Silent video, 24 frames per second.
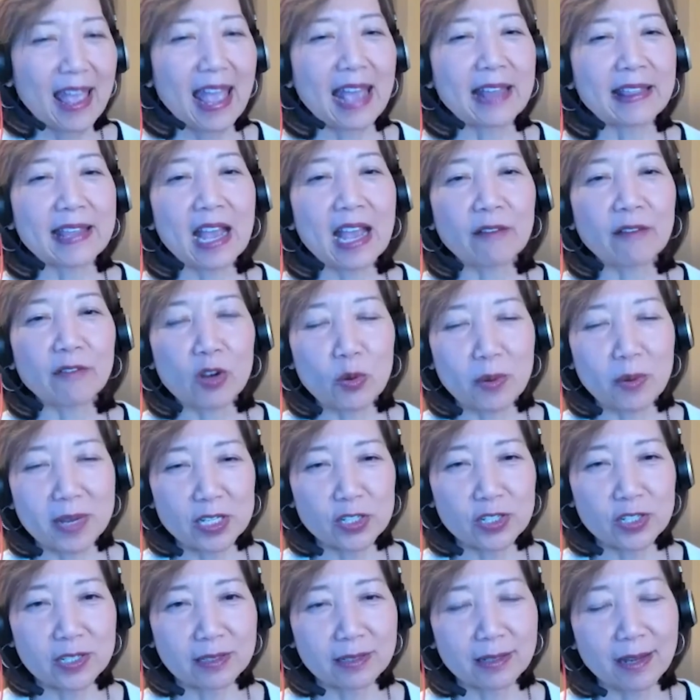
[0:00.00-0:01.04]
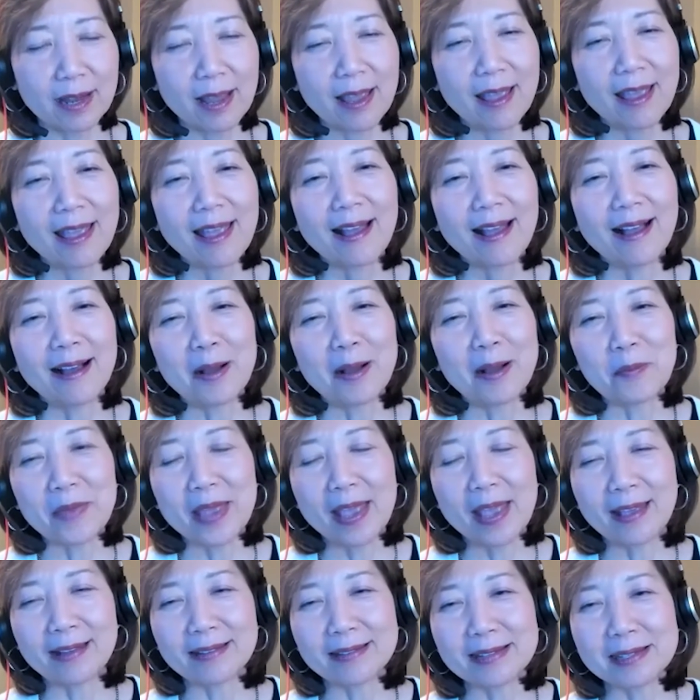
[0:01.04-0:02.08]
and they have a question.
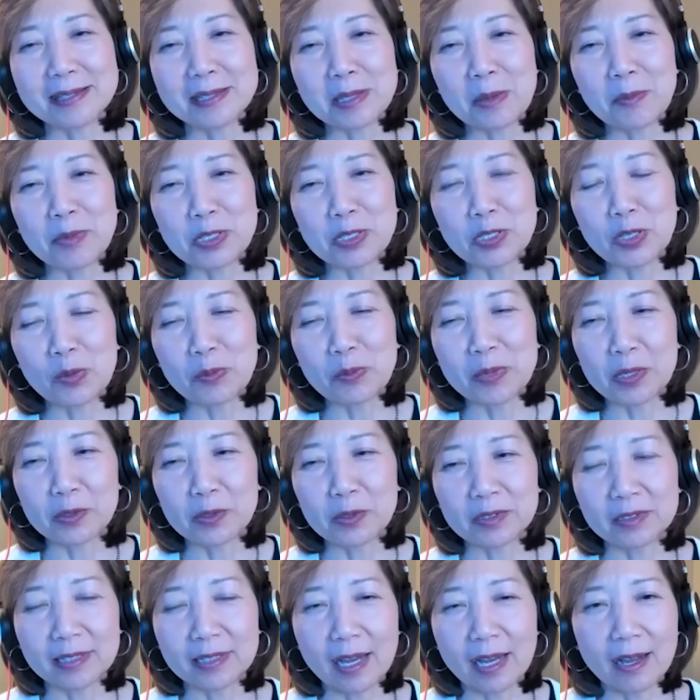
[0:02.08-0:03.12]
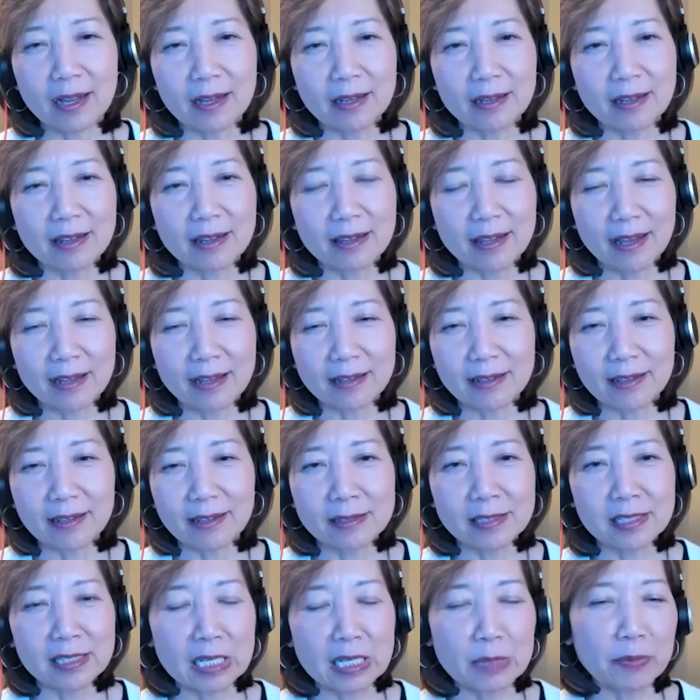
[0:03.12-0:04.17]
And someone told me early on that a
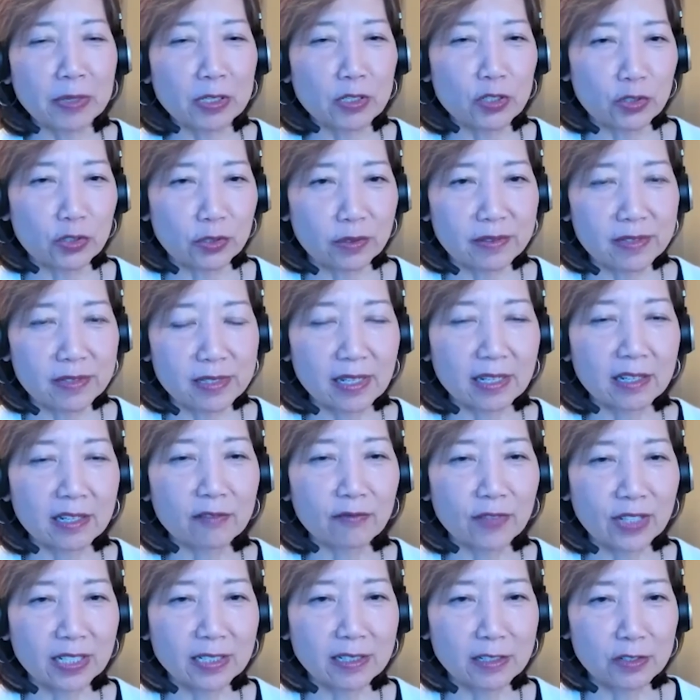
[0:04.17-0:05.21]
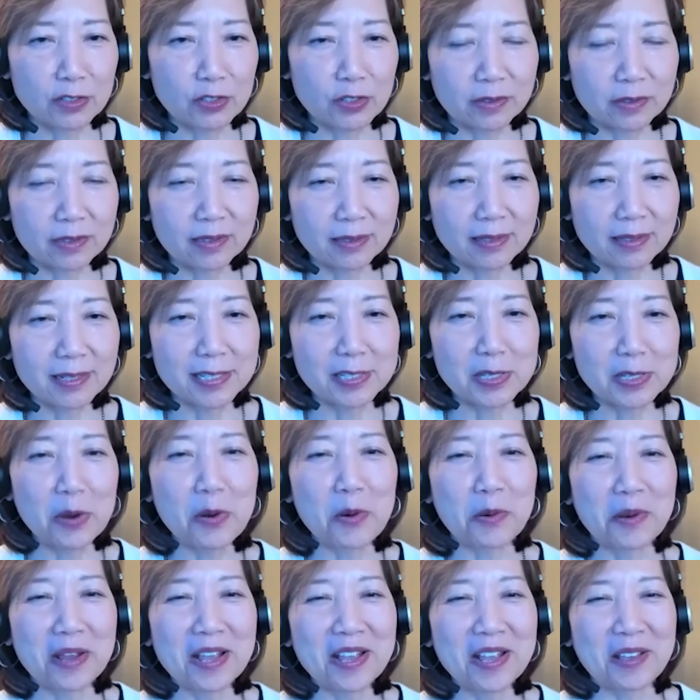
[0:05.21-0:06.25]
sleeping juror is a convicting juror. So
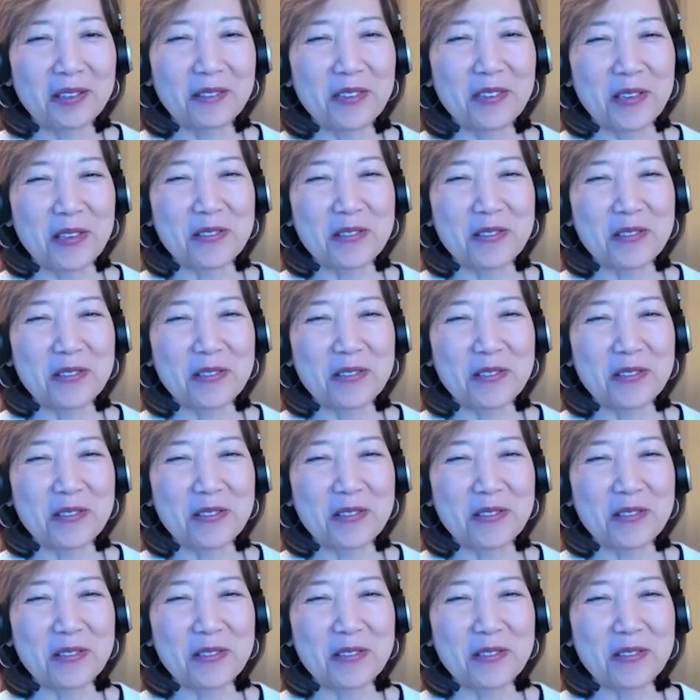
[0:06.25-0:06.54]
if